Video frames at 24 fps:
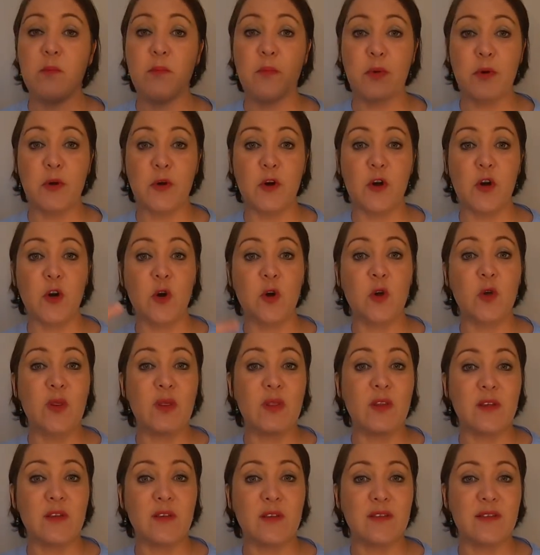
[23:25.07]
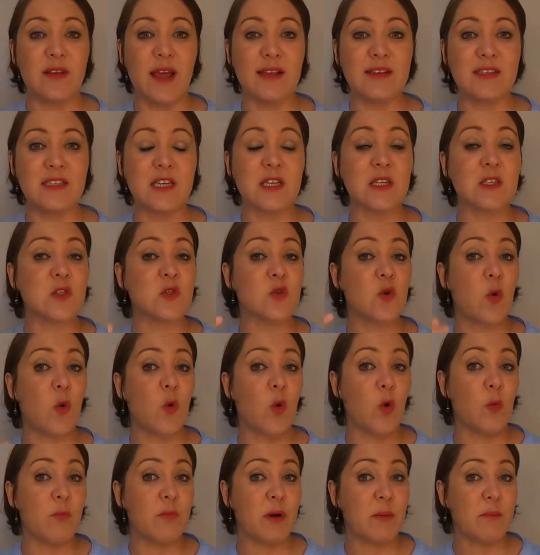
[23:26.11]
per sentence
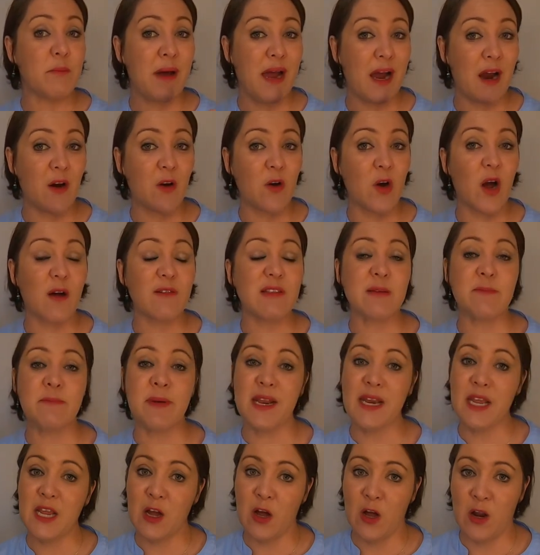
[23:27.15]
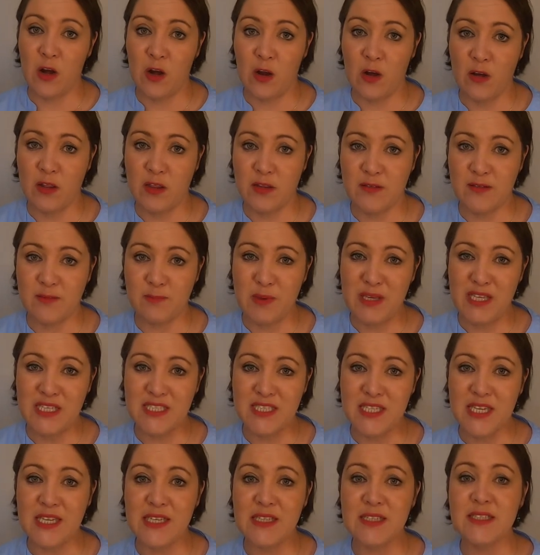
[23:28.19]
or per paragraph, depending how long this
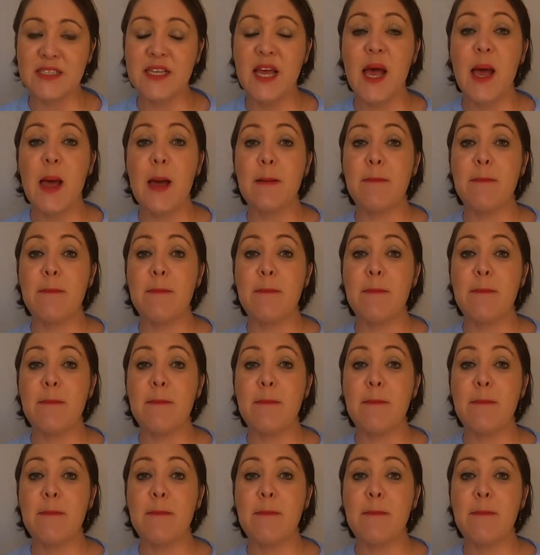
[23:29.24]
piece is.